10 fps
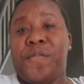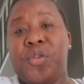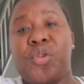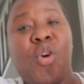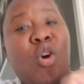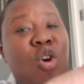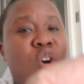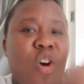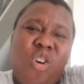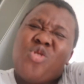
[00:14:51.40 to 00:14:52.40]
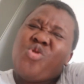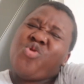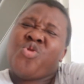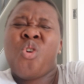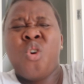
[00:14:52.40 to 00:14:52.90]
if you know
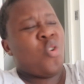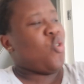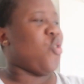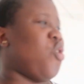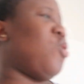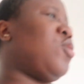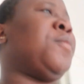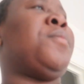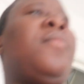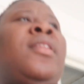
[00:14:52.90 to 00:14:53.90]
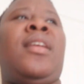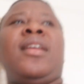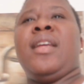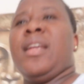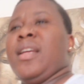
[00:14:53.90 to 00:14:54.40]
you know
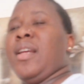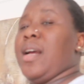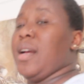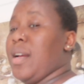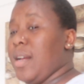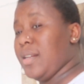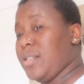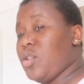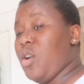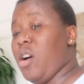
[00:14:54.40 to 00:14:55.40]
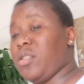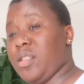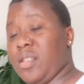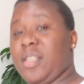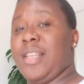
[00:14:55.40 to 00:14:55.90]
it's hot
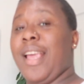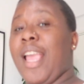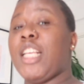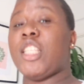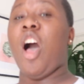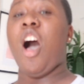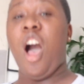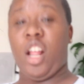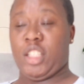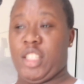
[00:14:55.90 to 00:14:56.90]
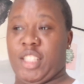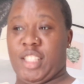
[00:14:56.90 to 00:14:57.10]
it's hot